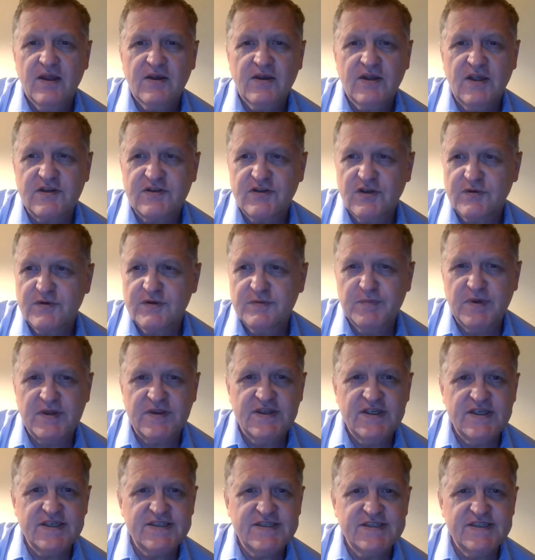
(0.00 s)
so, but
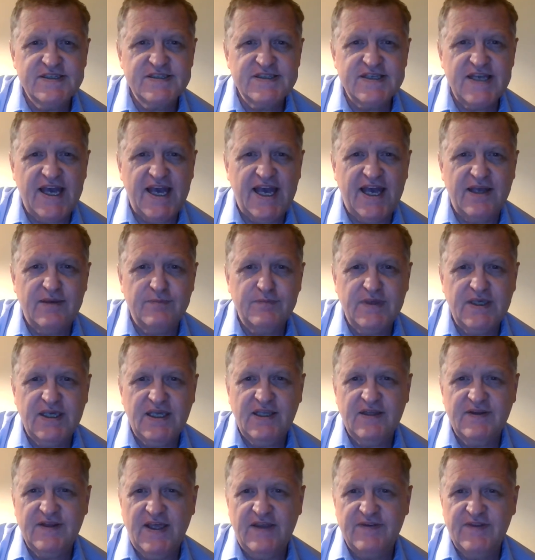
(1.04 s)
this does not
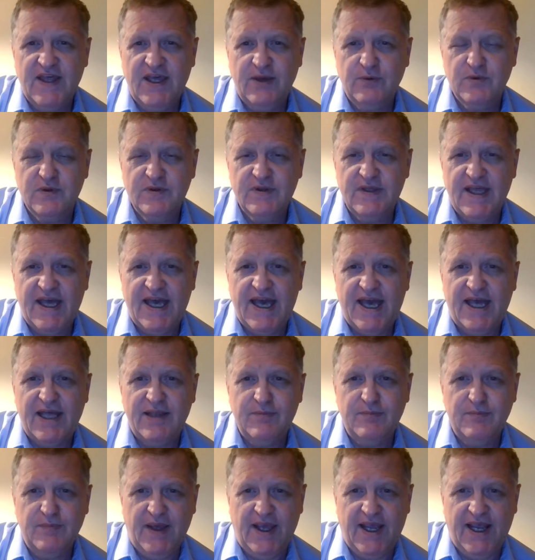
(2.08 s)
mean that they will not
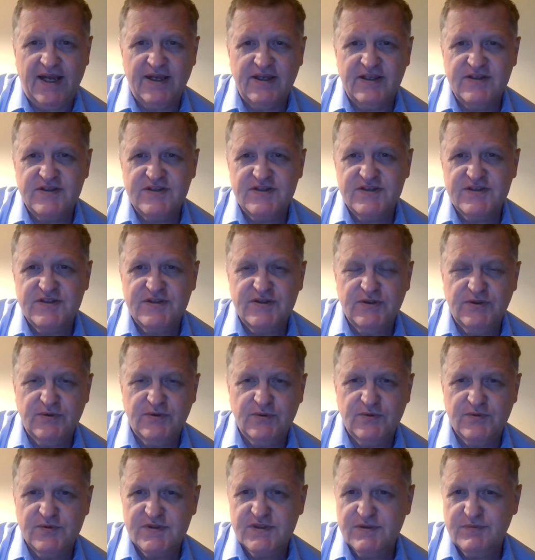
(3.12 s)
manage
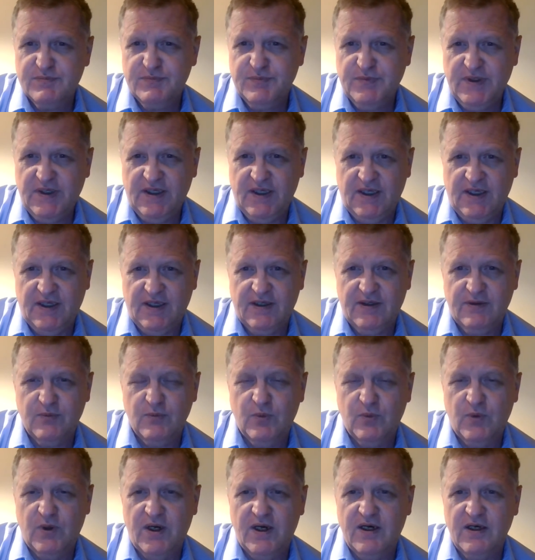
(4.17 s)
to speak
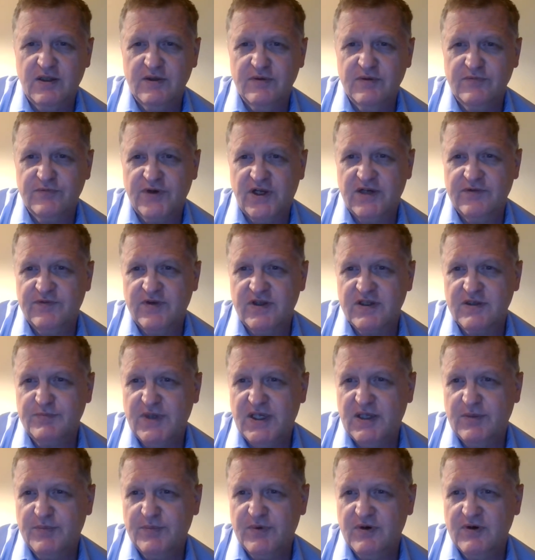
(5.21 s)
well in front of other
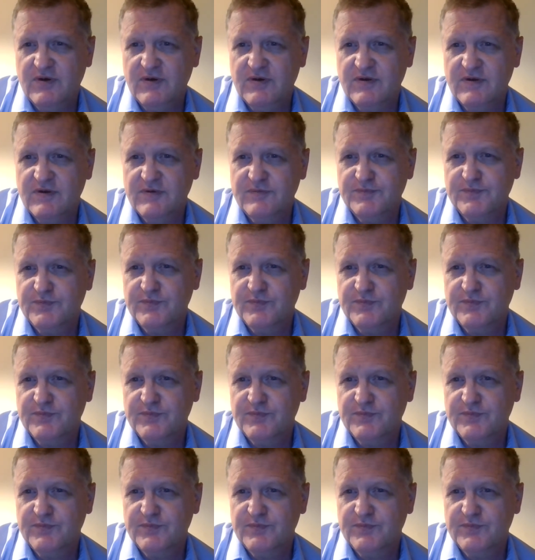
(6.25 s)
people,